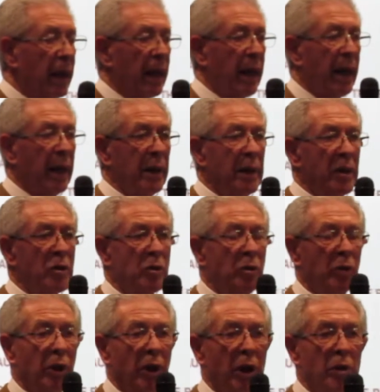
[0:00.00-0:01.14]
and these
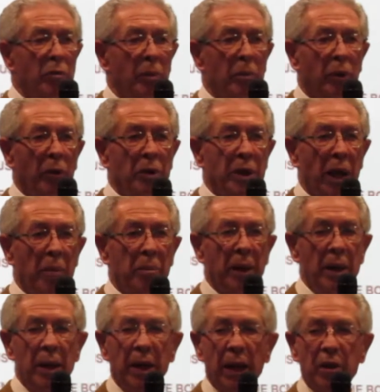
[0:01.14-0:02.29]
two girls were brought up
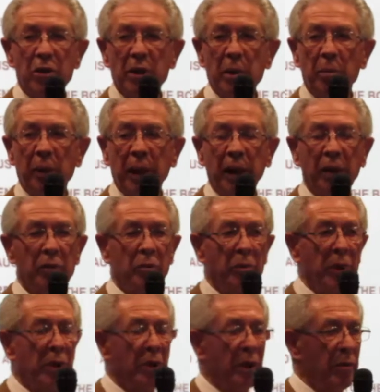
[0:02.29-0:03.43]
as siblings
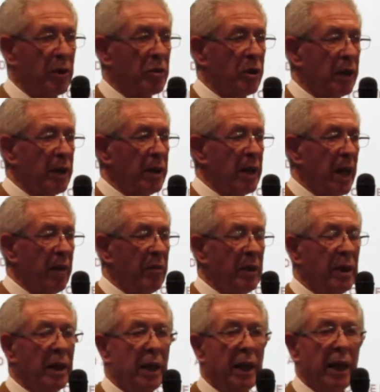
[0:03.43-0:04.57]
with Richard and
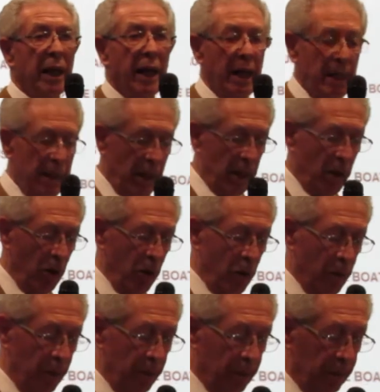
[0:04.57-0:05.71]
David in that home.